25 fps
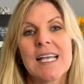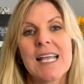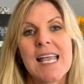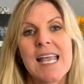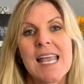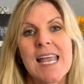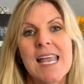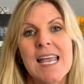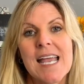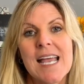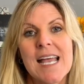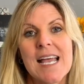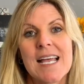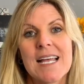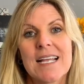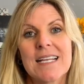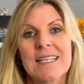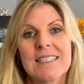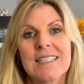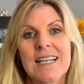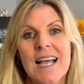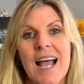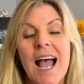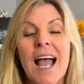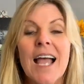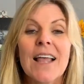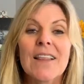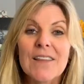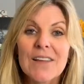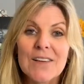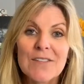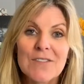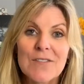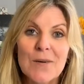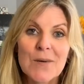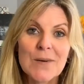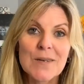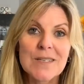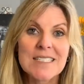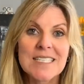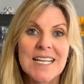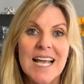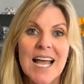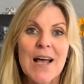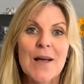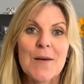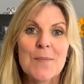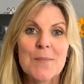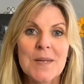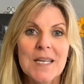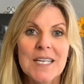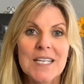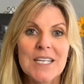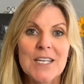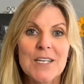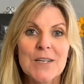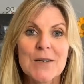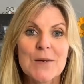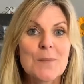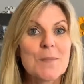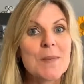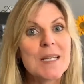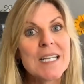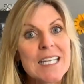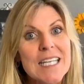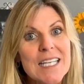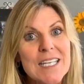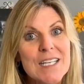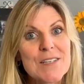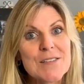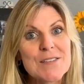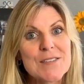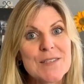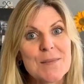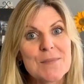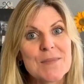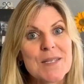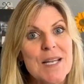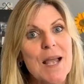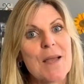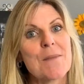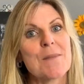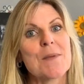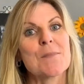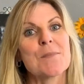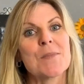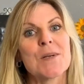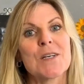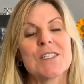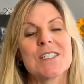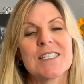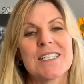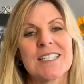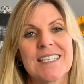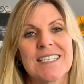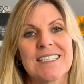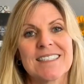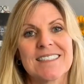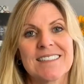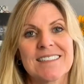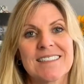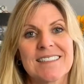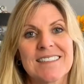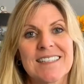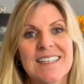and I look forward to helping you or meeting you sometime in person.